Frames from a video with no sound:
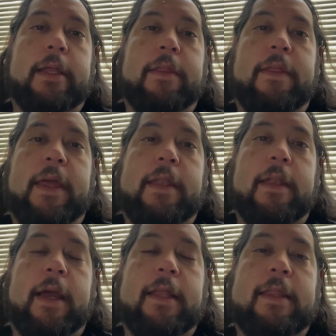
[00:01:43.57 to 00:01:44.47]

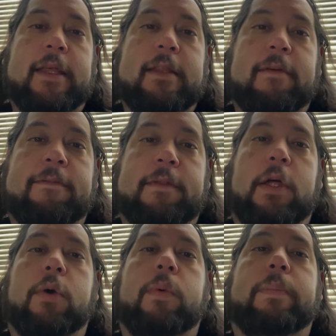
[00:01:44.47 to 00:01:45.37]
then I think the
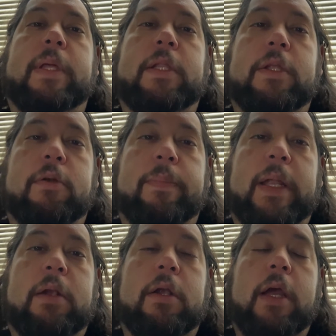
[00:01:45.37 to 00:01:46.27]
flow would be a little
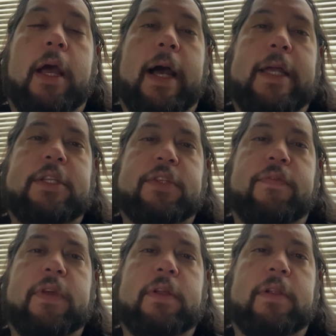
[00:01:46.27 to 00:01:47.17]
better. I
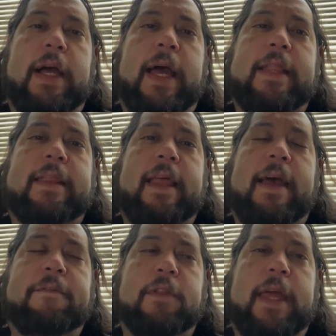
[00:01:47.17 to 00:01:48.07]
just feel
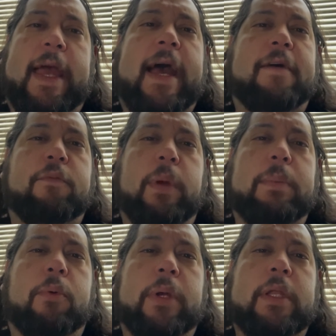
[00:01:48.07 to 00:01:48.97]
after the halfway
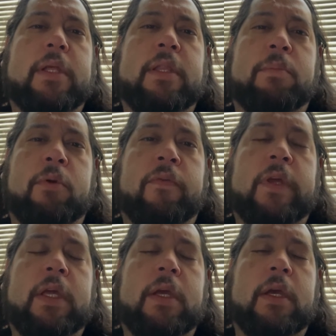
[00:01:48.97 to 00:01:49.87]
point in the
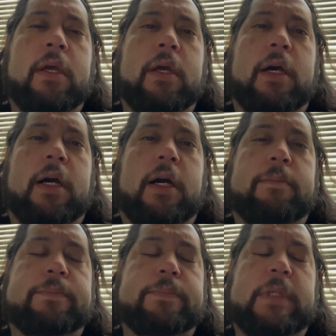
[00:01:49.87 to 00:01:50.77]
movie,
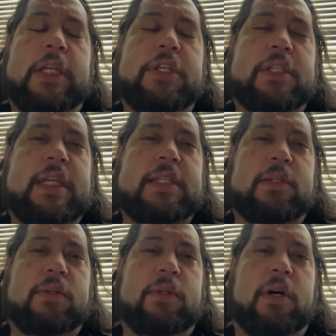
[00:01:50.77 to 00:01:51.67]
it just gets a
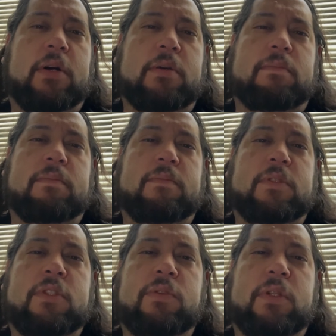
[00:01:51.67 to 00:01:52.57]
little long,
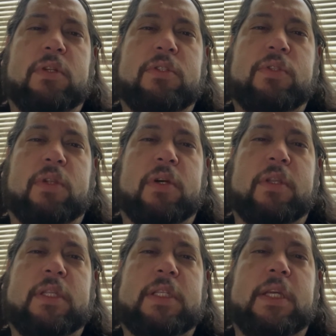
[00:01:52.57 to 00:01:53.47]
too long
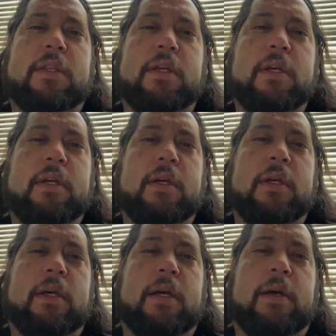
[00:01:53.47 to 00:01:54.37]
in the teeth
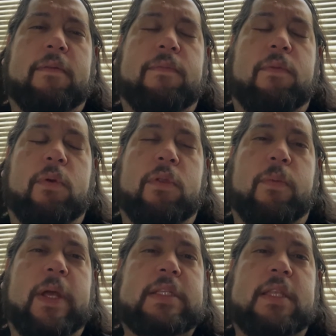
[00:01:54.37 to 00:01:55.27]
for the
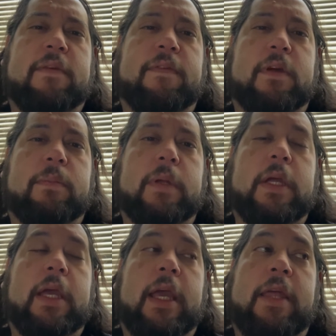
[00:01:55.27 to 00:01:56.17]
rest of the film.
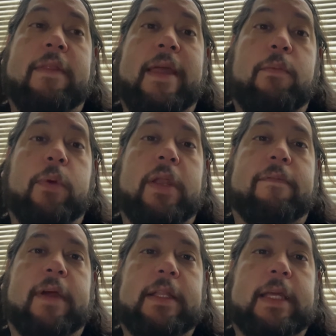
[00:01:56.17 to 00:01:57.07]
And then when
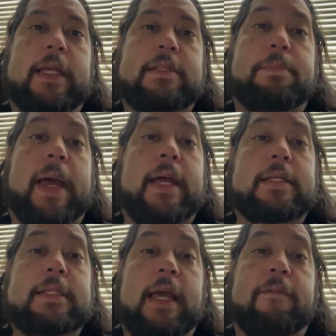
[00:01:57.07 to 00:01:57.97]
it finally gets
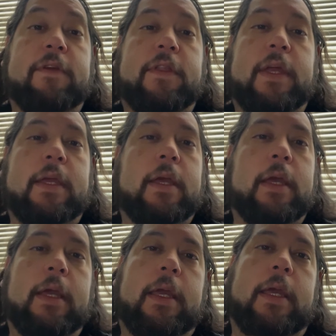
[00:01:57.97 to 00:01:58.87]
back into everything,
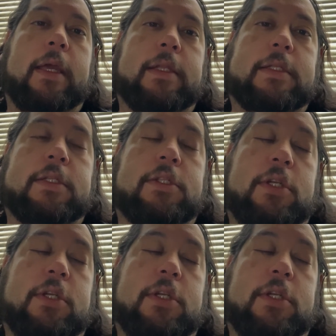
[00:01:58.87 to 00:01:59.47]
it